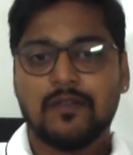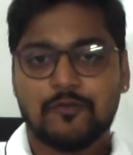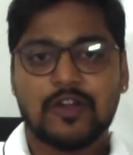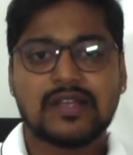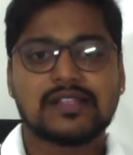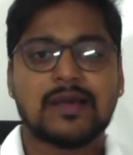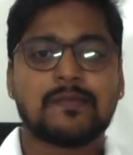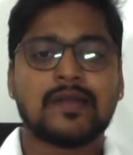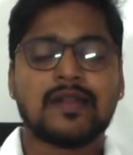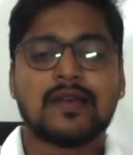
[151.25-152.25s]
For
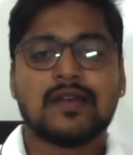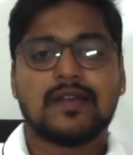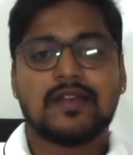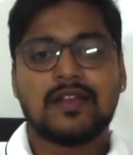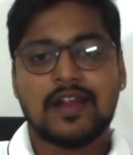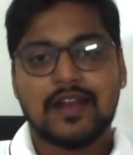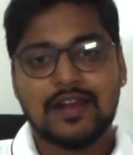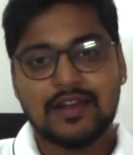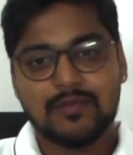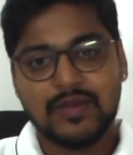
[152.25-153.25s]
example, in an
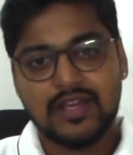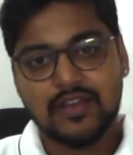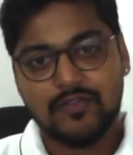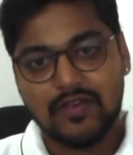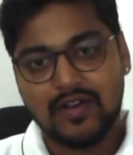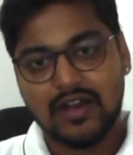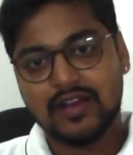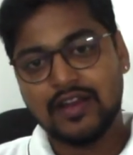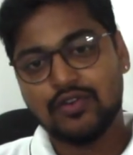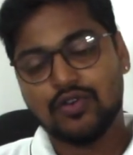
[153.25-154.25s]
LLP, if I've
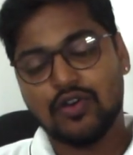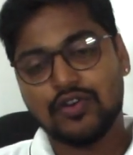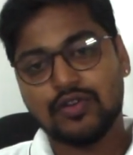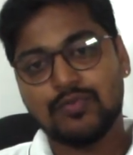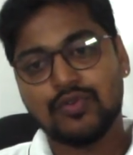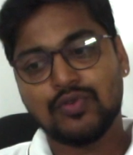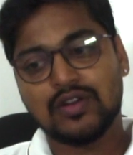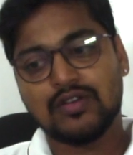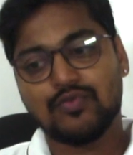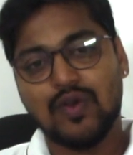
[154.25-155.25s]
agreed to
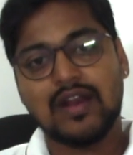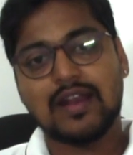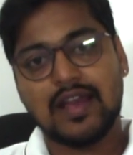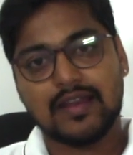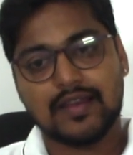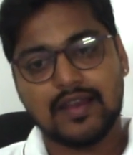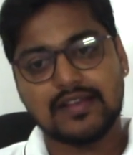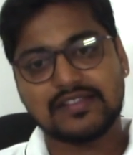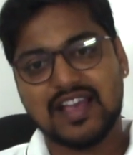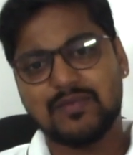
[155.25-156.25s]
contribute 1 lakh
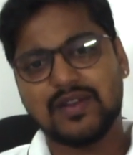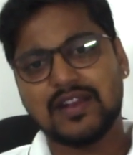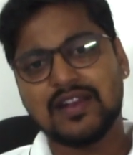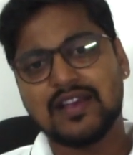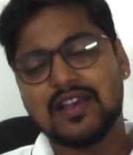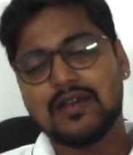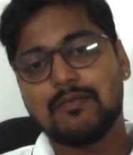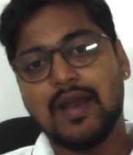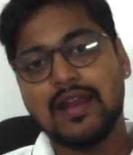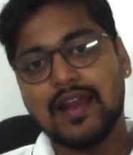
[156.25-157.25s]
as capital,
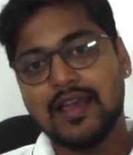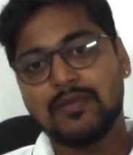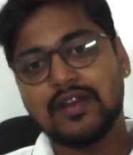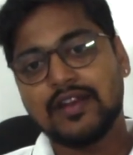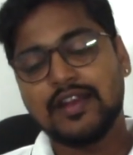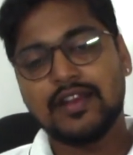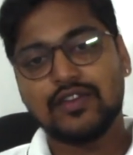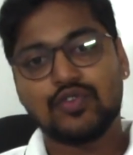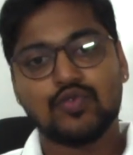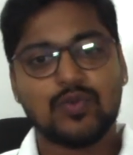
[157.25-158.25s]
my
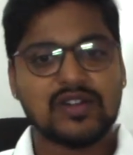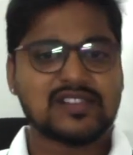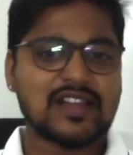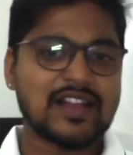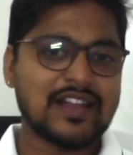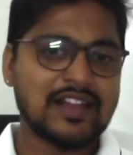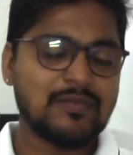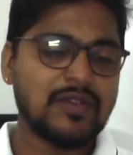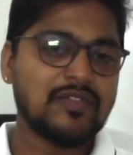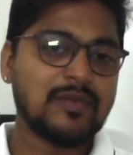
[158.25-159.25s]
liability towards that
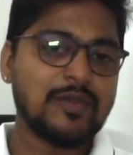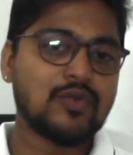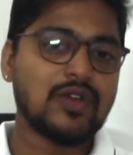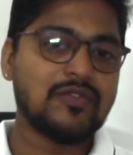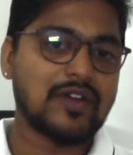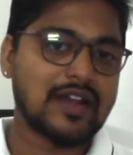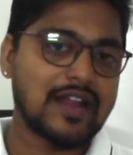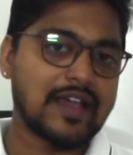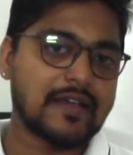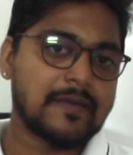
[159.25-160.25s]
LLP will be only 1
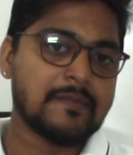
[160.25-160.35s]
lakh.